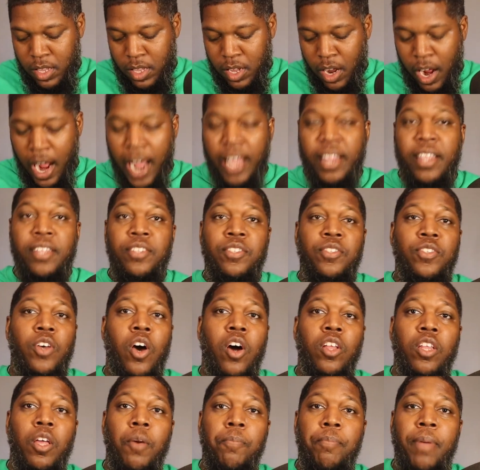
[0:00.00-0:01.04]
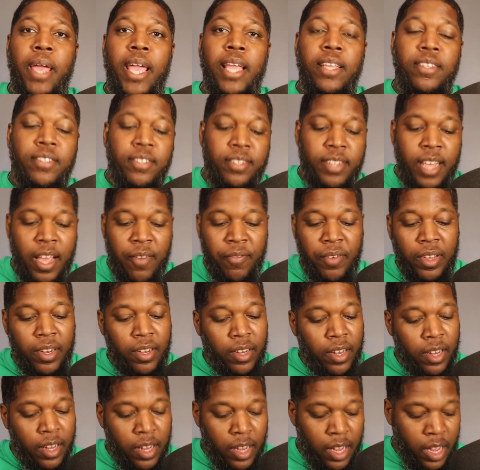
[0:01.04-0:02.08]
All right, this is all on page 7.
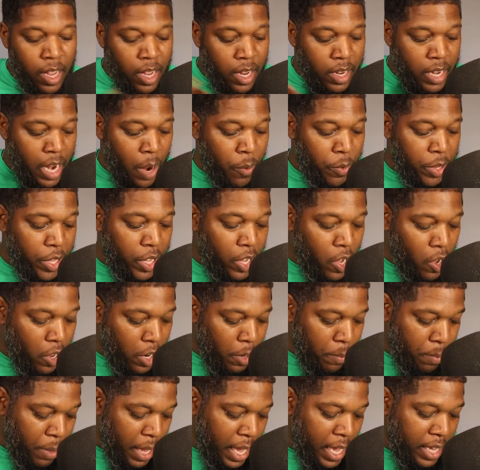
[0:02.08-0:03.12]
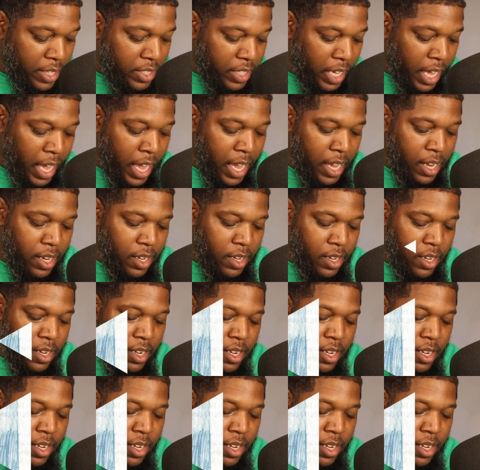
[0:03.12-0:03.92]
Now, when you go to page 8,